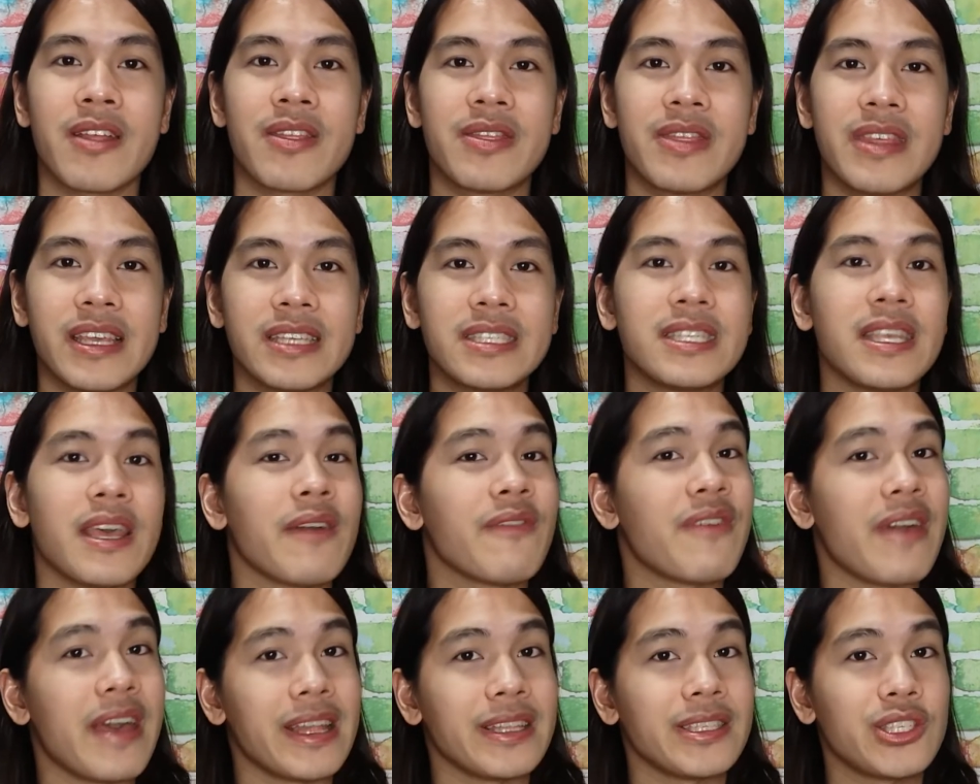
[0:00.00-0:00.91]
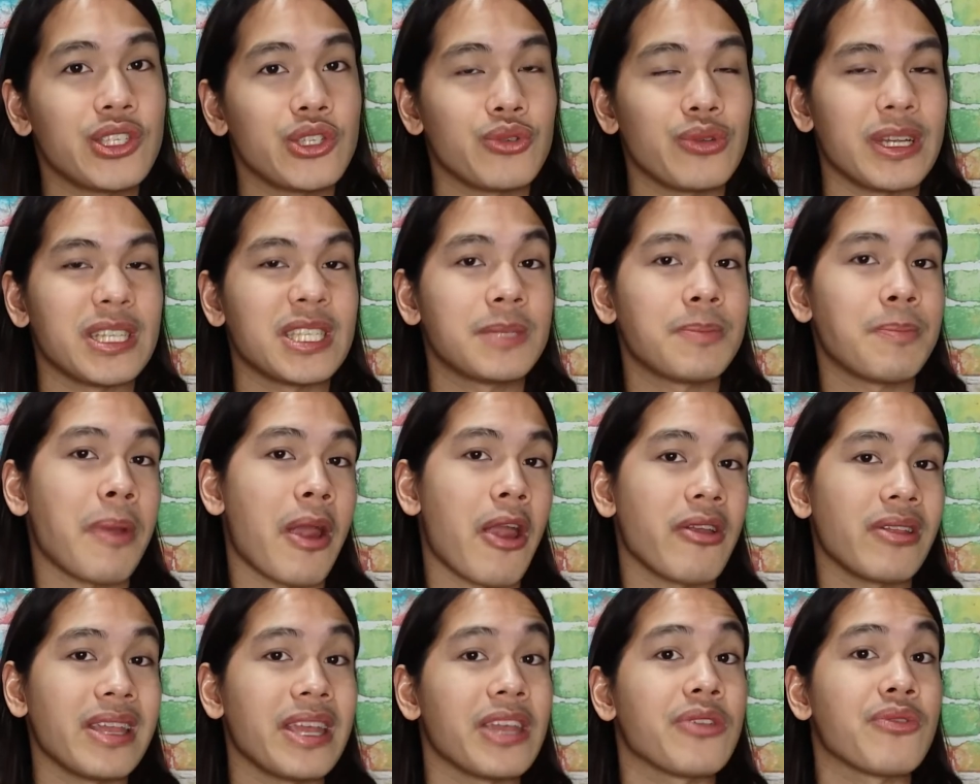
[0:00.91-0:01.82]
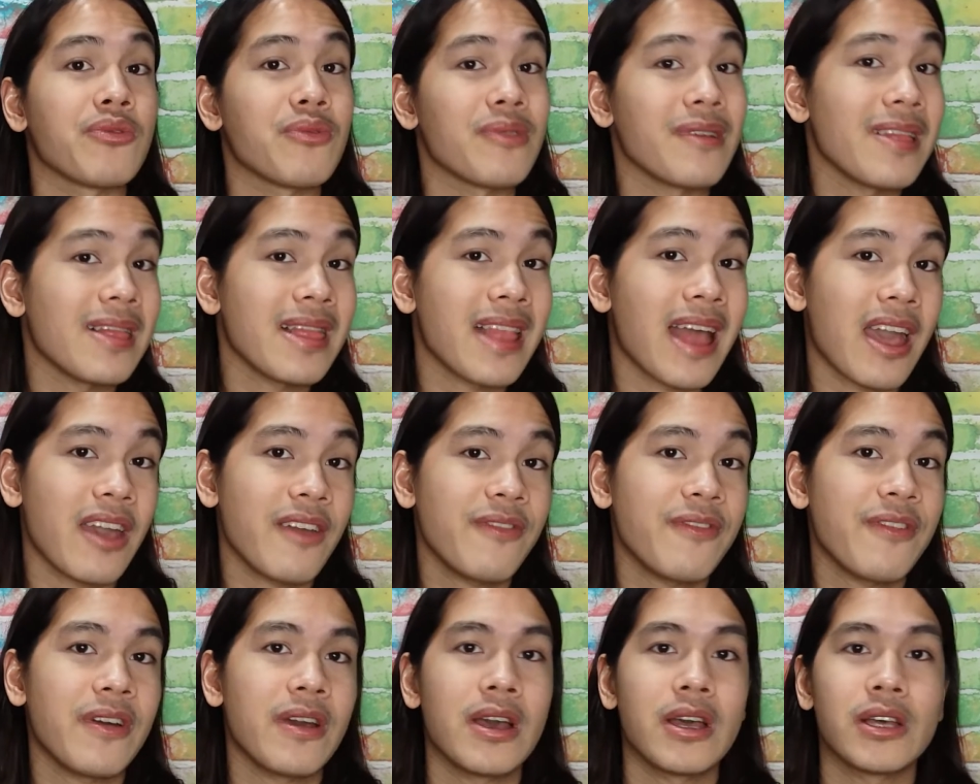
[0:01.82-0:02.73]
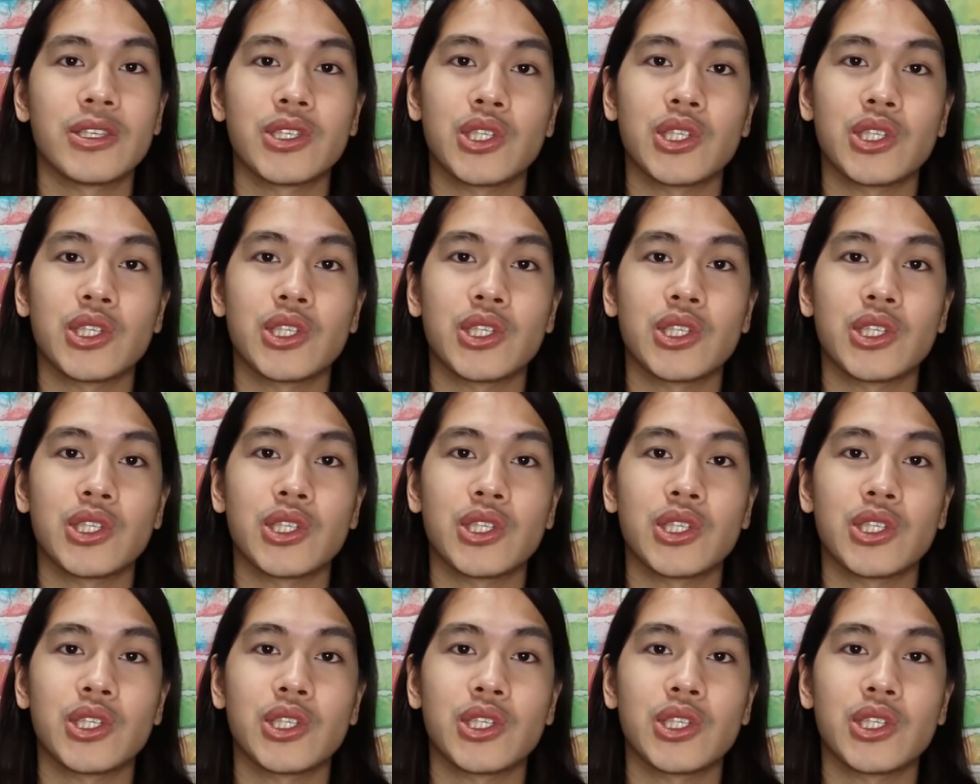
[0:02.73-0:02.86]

these events transpired in real life,